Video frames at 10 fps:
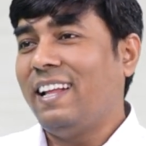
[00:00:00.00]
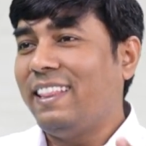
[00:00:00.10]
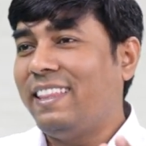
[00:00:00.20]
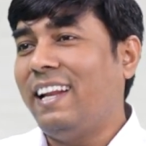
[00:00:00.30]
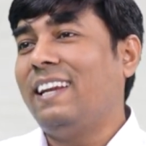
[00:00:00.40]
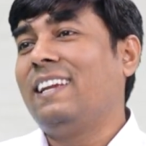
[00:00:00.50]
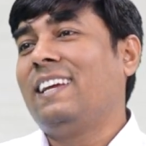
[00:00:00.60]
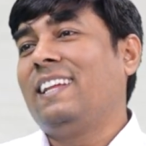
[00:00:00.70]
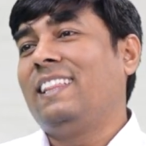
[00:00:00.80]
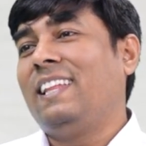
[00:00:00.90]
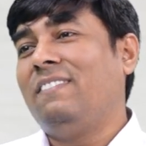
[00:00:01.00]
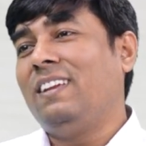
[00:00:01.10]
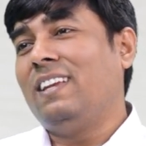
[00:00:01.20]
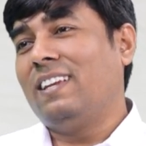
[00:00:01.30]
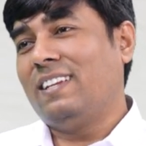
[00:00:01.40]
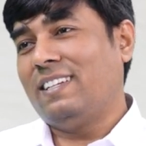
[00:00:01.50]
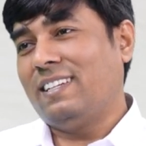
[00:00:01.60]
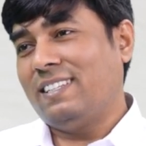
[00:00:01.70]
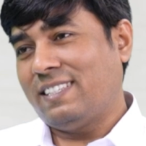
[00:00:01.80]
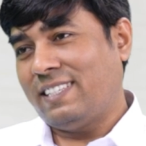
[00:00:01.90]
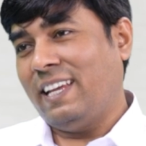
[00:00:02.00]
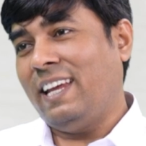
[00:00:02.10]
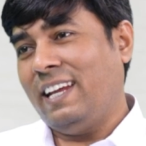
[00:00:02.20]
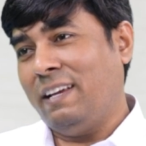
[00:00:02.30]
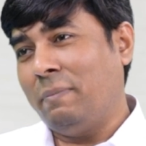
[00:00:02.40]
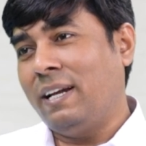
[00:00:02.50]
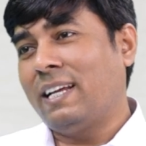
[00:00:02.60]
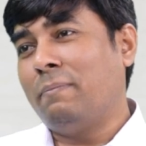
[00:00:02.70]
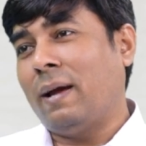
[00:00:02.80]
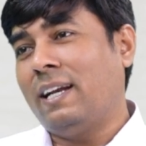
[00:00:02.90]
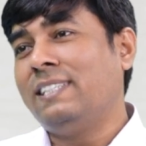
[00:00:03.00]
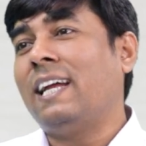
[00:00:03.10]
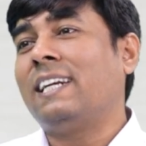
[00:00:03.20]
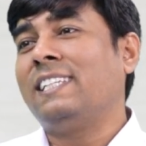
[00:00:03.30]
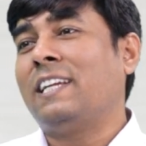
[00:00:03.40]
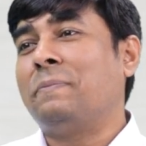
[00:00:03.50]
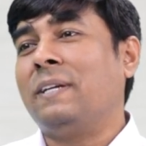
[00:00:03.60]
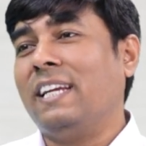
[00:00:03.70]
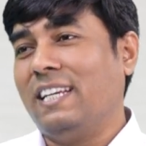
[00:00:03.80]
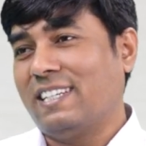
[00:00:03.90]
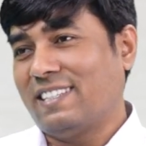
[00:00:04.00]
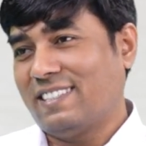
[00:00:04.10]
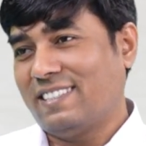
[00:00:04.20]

then they will say in medical manner that is and we healed.